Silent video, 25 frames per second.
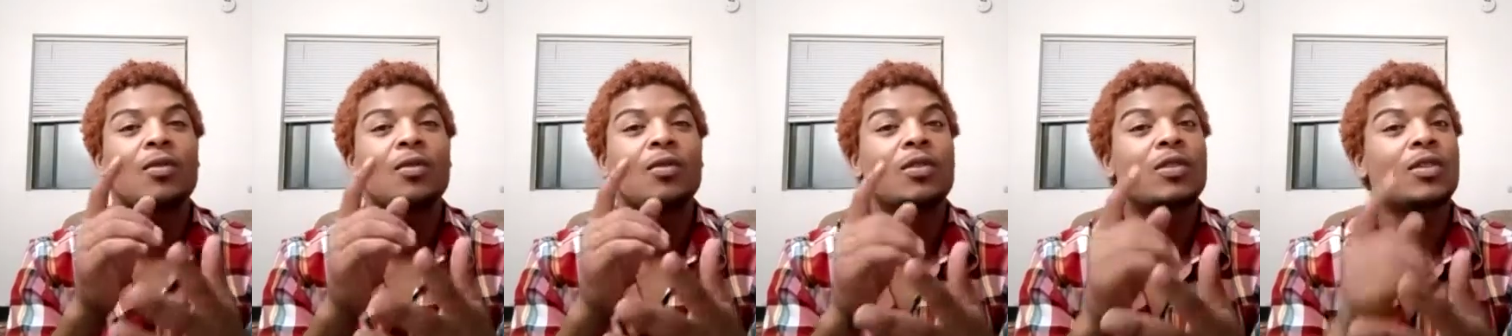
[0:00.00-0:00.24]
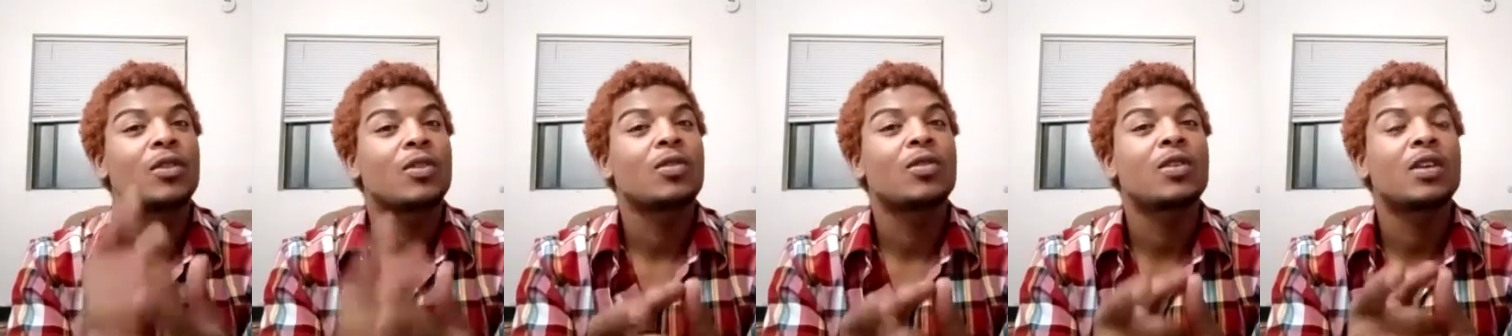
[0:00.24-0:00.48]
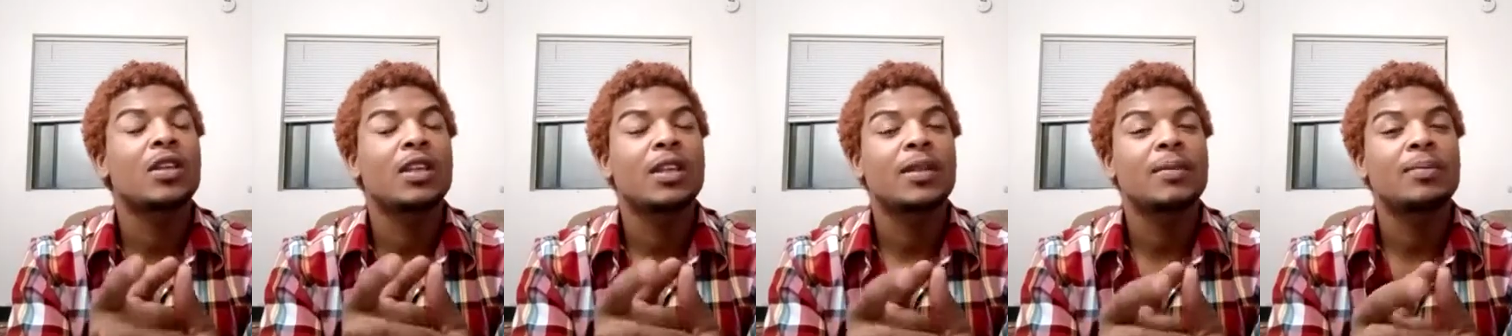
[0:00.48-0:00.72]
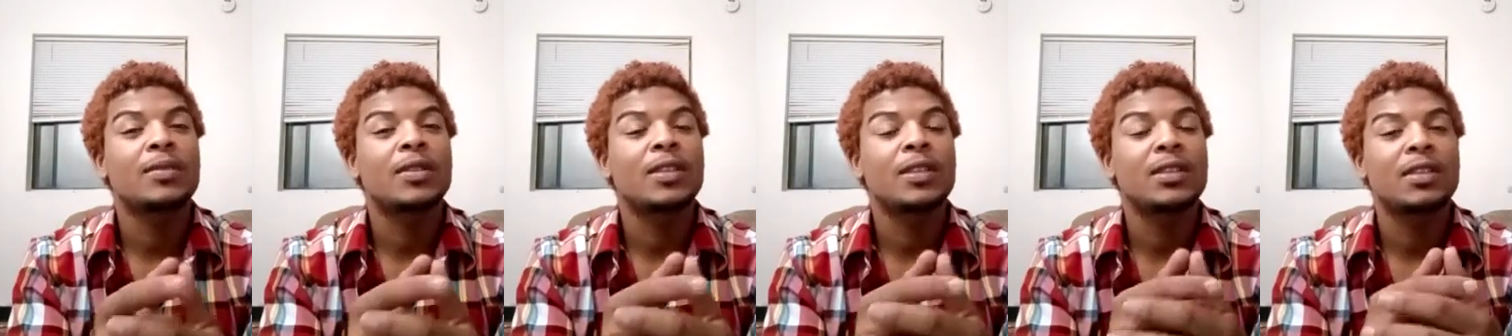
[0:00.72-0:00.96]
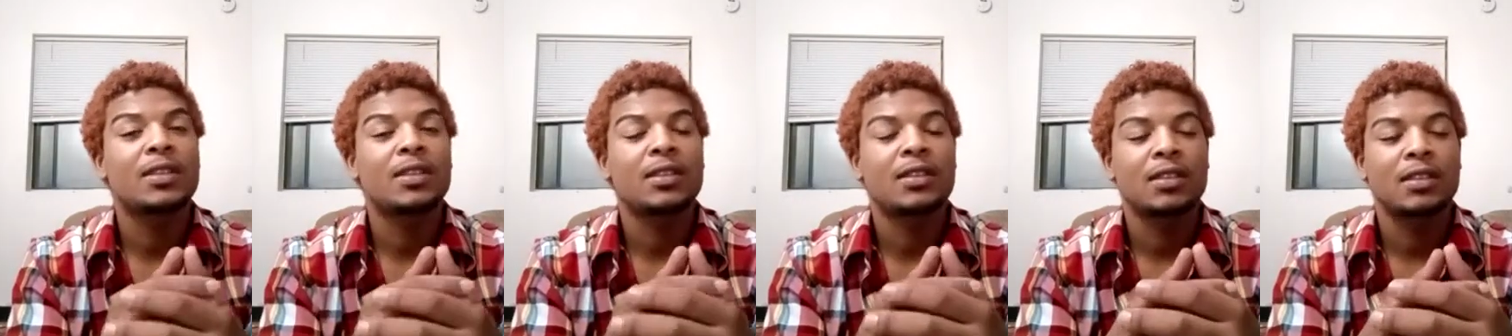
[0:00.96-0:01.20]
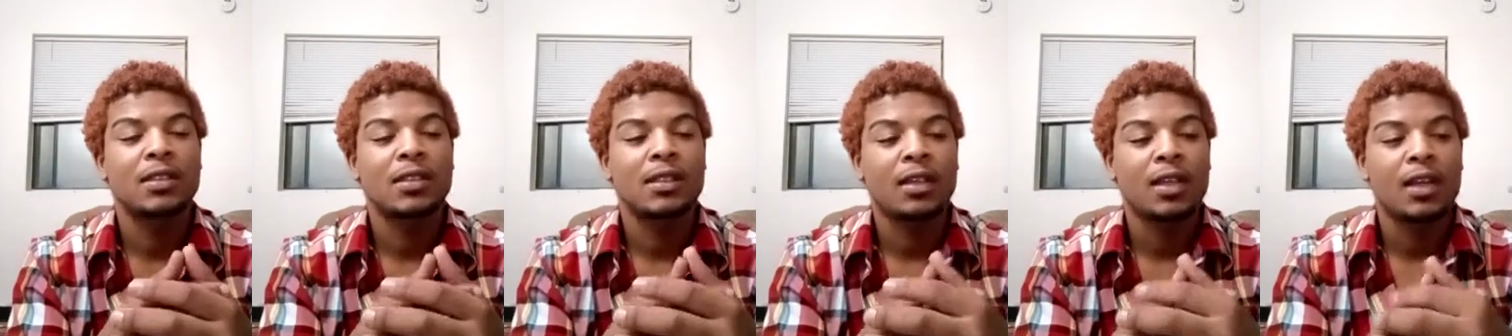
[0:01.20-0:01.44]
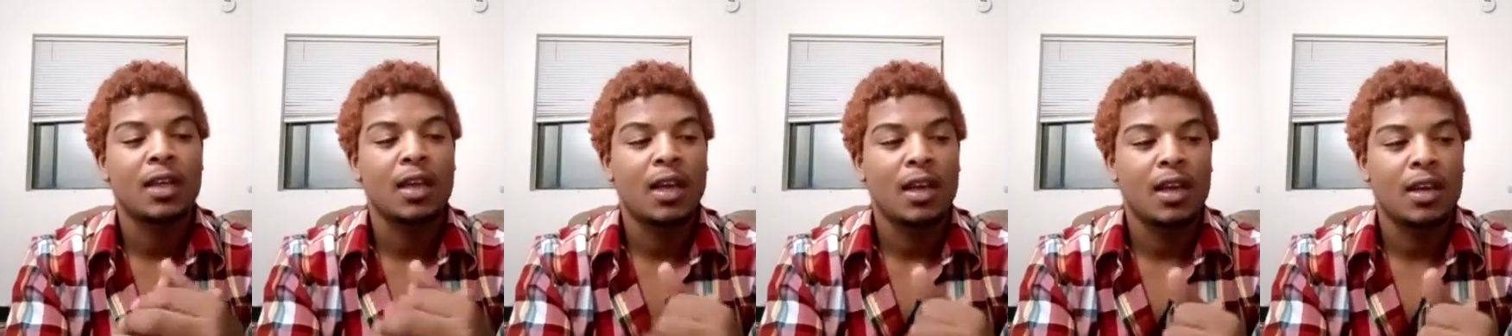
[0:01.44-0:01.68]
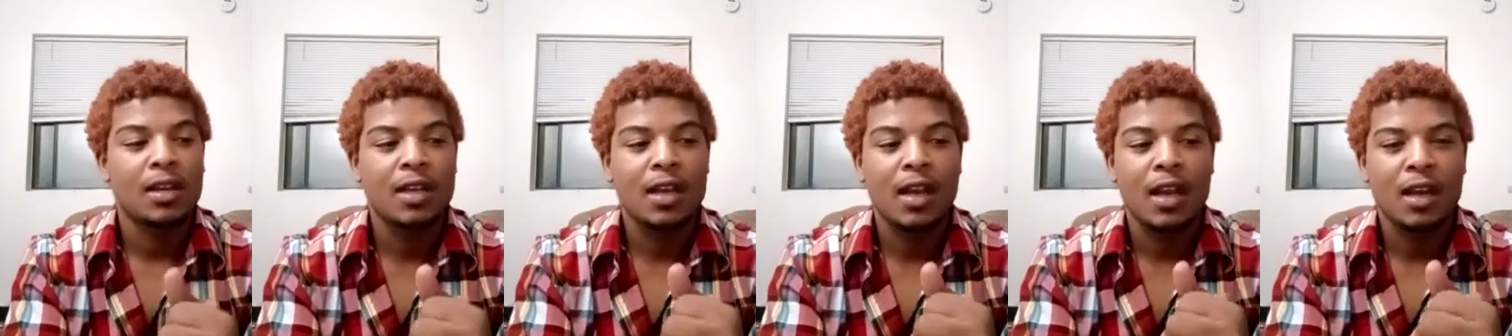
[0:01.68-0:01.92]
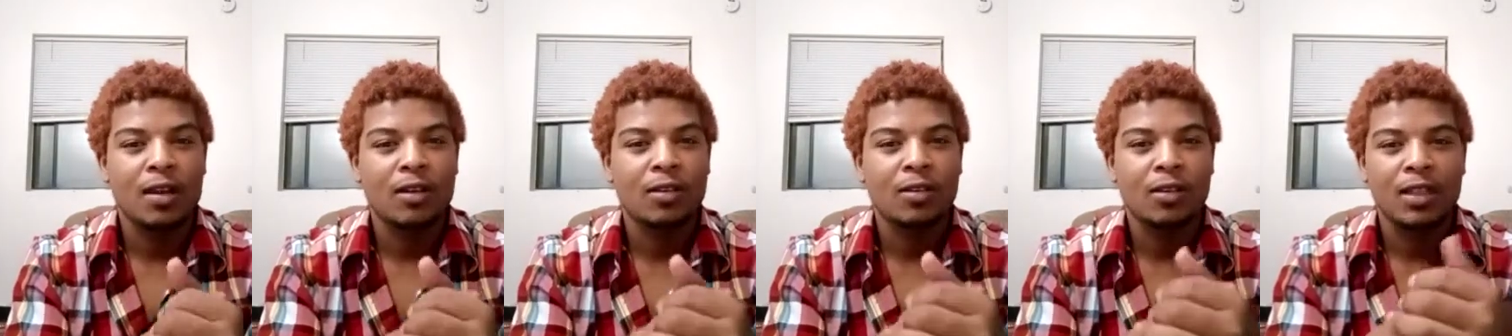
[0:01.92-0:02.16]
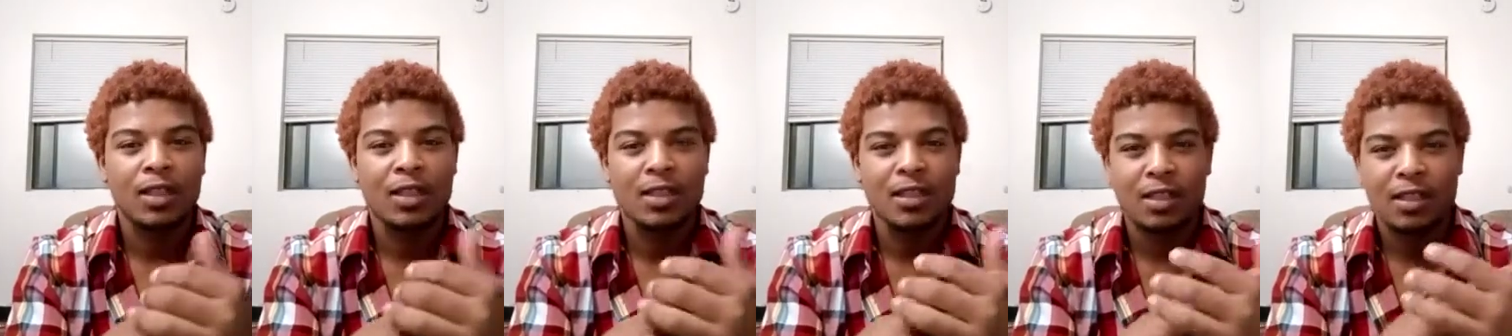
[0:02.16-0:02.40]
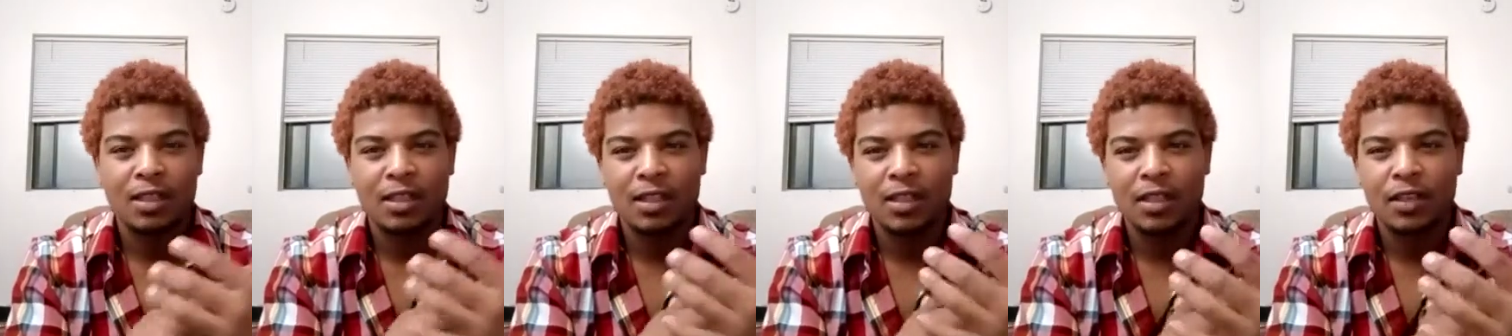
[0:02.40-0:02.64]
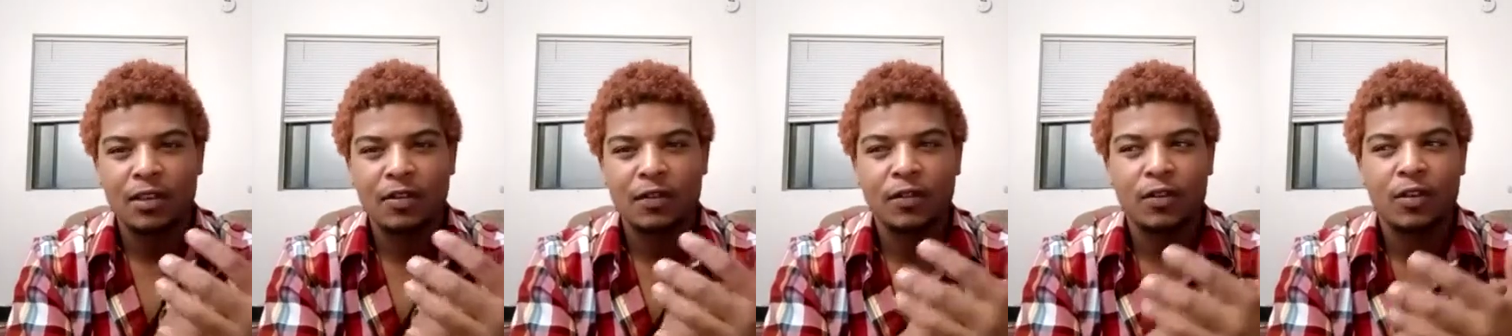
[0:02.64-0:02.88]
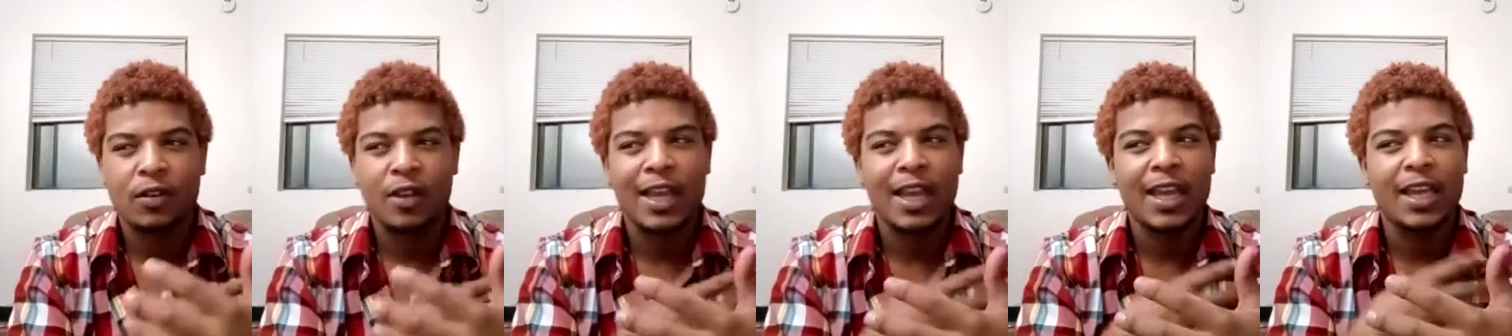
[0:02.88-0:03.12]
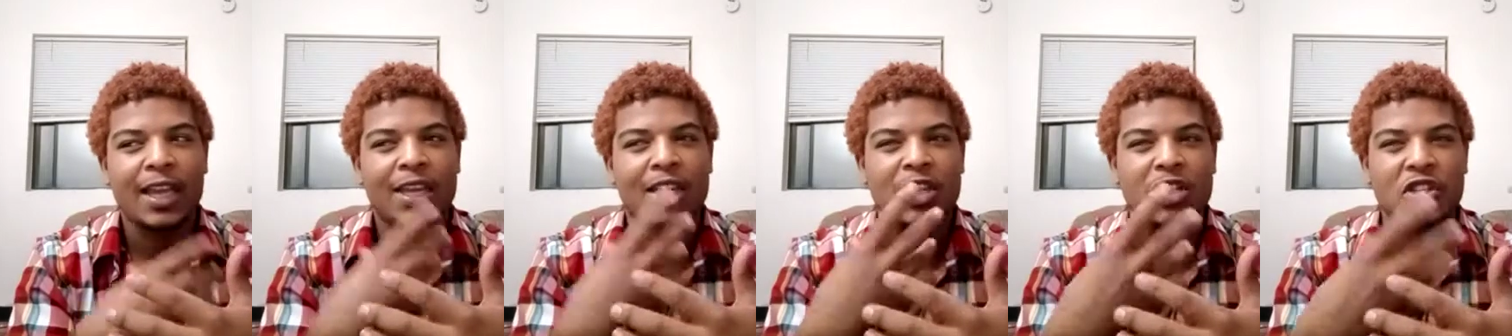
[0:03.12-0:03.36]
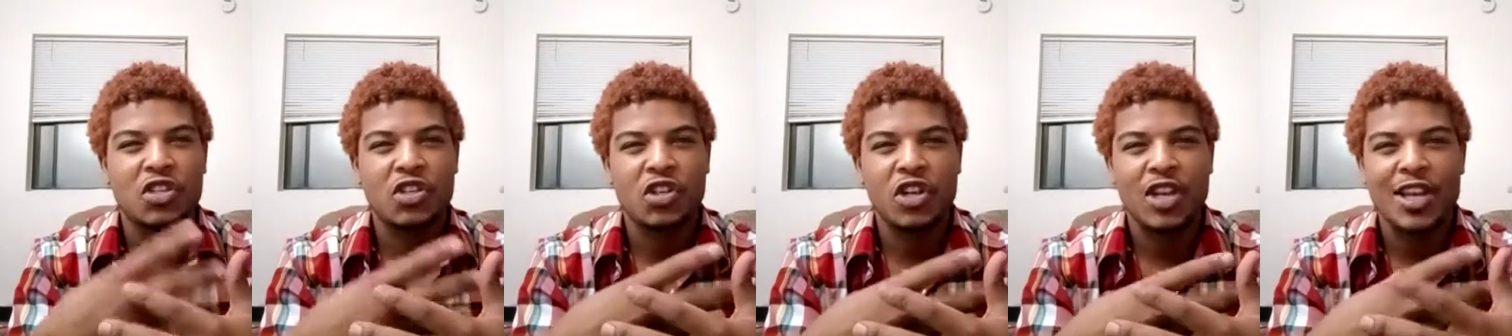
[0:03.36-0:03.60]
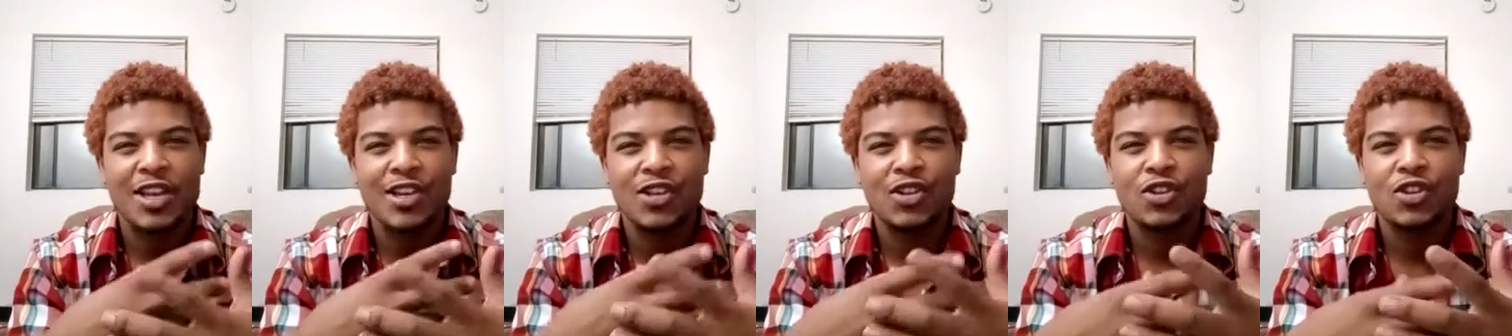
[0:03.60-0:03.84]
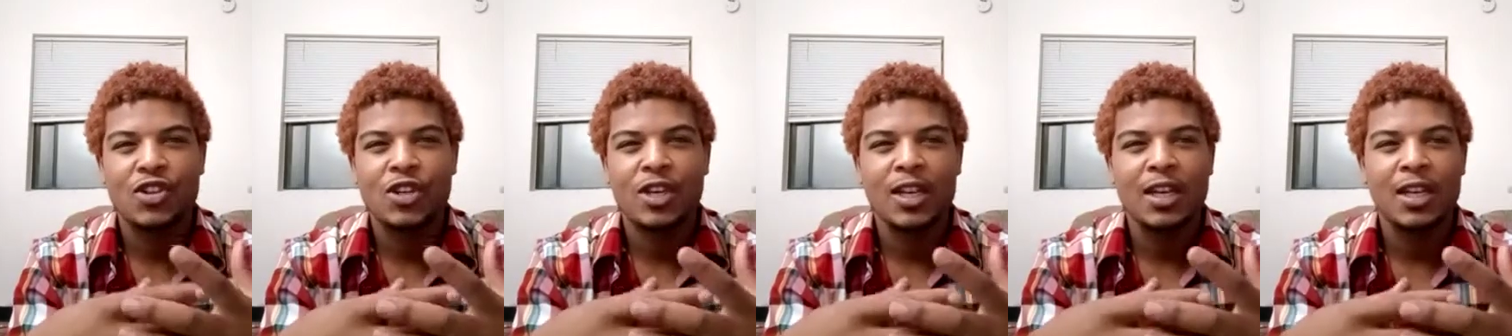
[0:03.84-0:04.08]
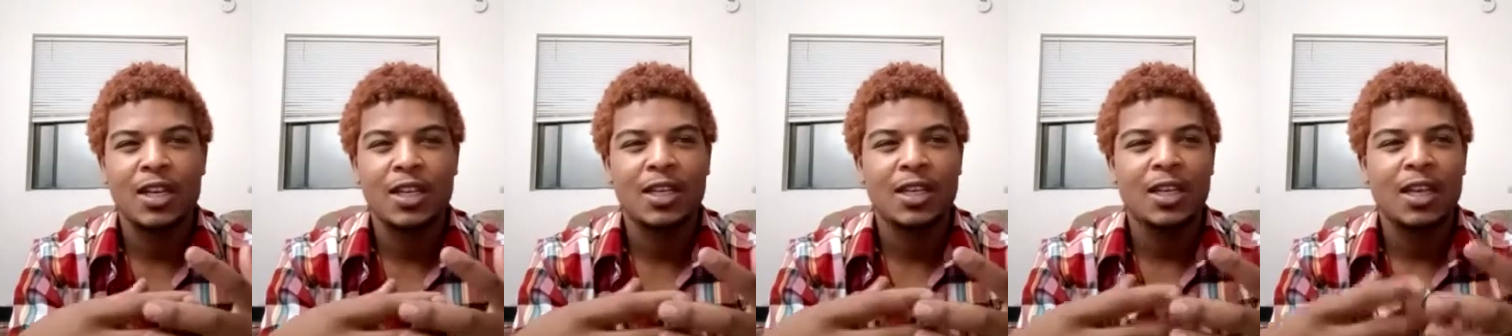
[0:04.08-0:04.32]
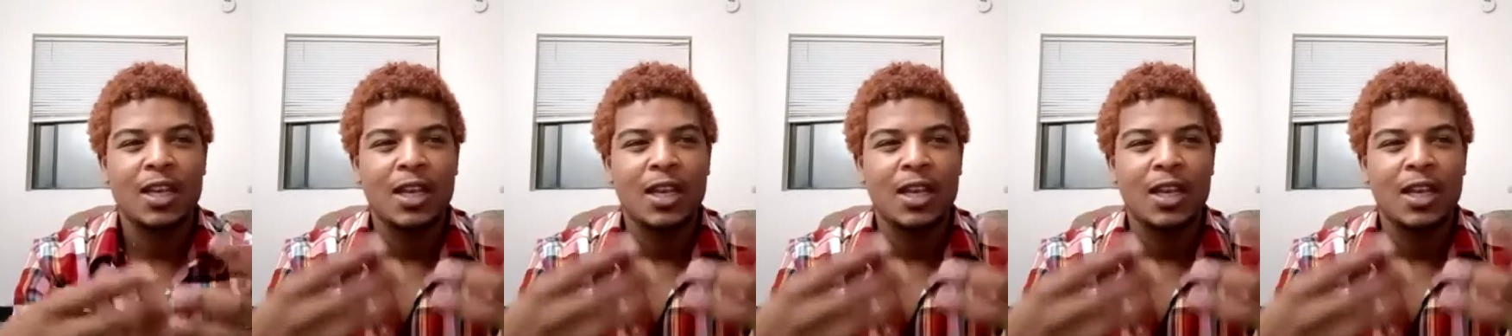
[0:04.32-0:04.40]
Eucalyptus, not only is it good for like congestion